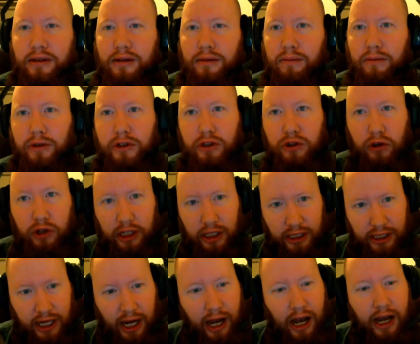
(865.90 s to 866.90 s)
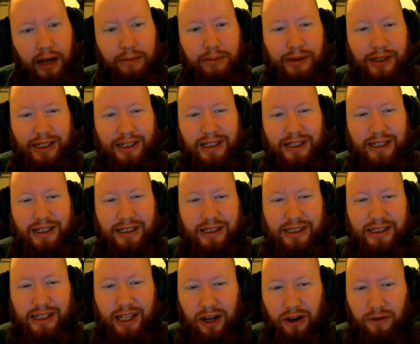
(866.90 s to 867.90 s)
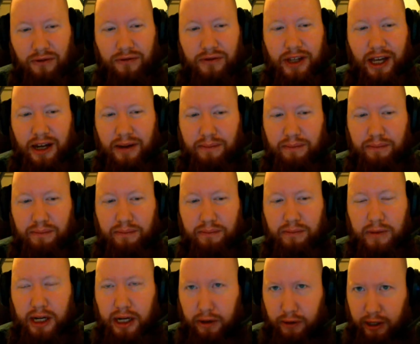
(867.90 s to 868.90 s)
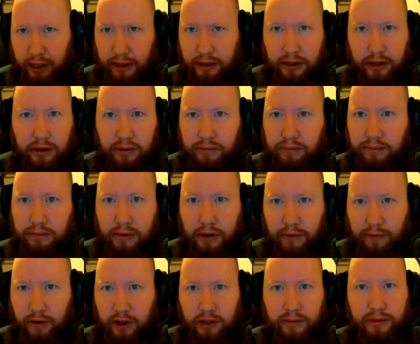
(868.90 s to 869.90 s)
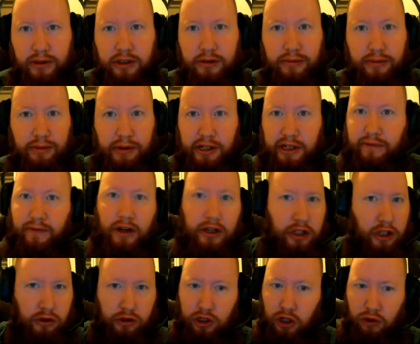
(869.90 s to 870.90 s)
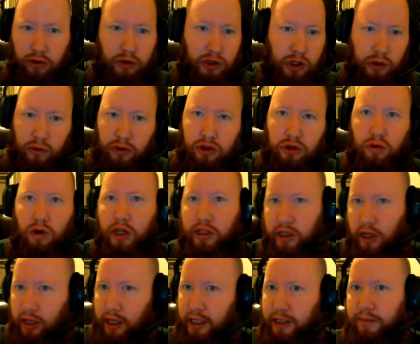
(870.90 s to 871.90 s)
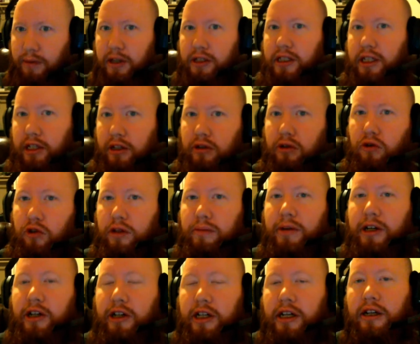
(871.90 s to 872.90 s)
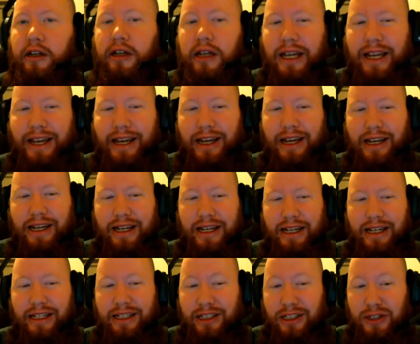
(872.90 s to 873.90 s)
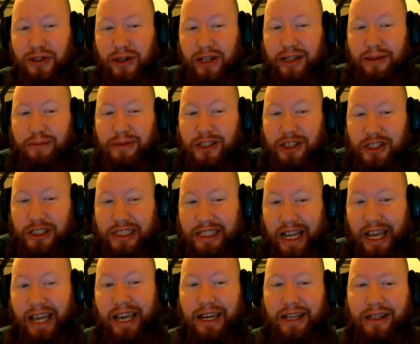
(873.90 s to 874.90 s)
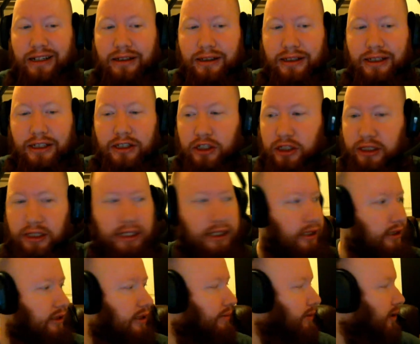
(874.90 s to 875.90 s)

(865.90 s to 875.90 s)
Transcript: majority of the time, in itself, that area, a first person perspective on solos, duo squads on Xbox here in North America, it's straight up just dead. It just is. I